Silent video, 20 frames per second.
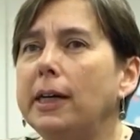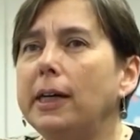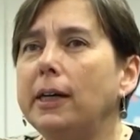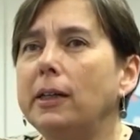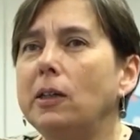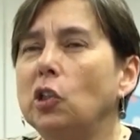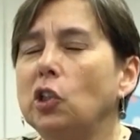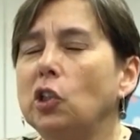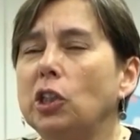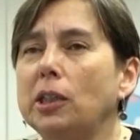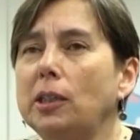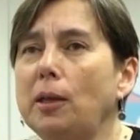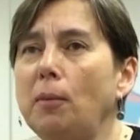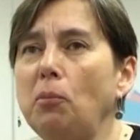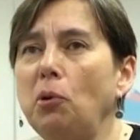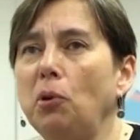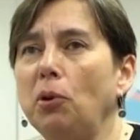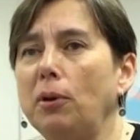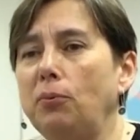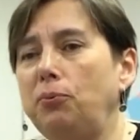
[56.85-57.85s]
What
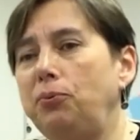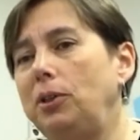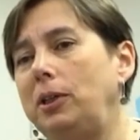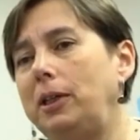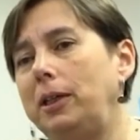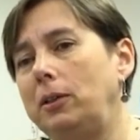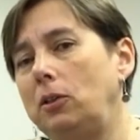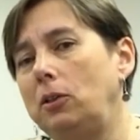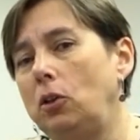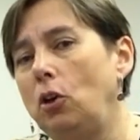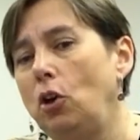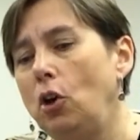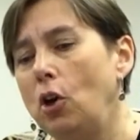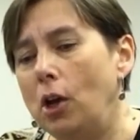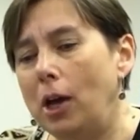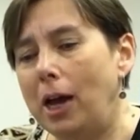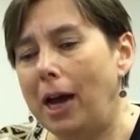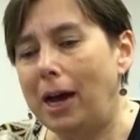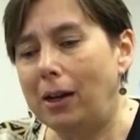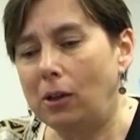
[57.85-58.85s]
we are
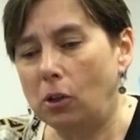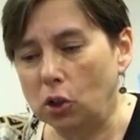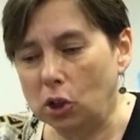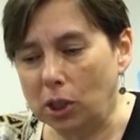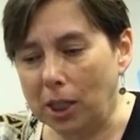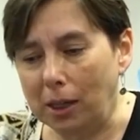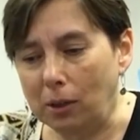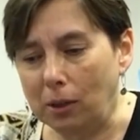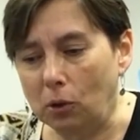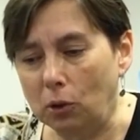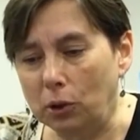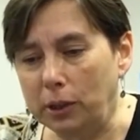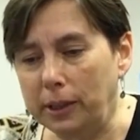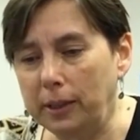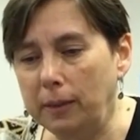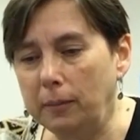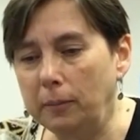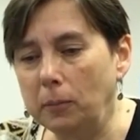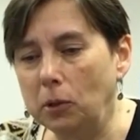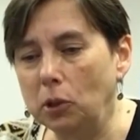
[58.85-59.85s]
referring to
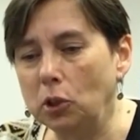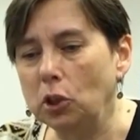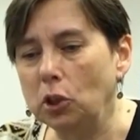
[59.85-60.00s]
are the